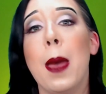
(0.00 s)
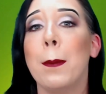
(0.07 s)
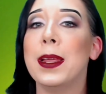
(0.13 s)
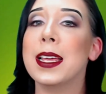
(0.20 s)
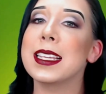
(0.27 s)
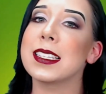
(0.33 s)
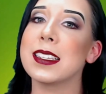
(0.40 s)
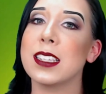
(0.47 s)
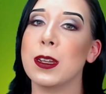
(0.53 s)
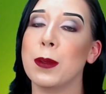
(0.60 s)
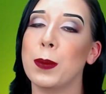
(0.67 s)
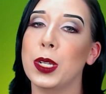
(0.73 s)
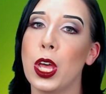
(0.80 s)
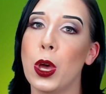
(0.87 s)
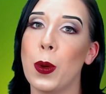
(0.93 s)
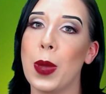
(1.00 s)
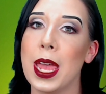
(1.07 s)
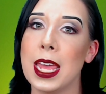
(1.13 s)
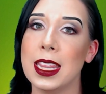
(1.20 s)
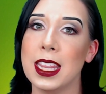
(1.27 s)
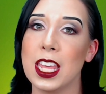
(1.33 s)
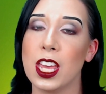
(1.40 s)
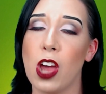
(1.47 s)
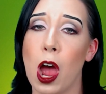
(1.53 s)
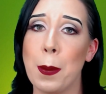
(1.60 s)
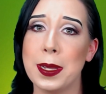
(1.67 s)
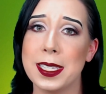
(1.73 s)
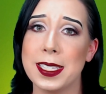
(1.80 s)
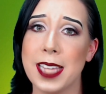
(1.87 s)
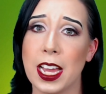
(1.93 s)
please list it below in the
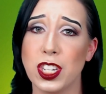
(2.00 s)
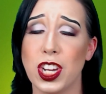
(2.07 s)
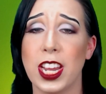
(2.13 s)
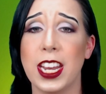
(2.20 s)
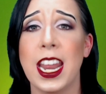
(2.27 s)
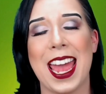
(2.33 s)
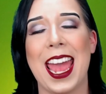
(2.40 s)
comment section,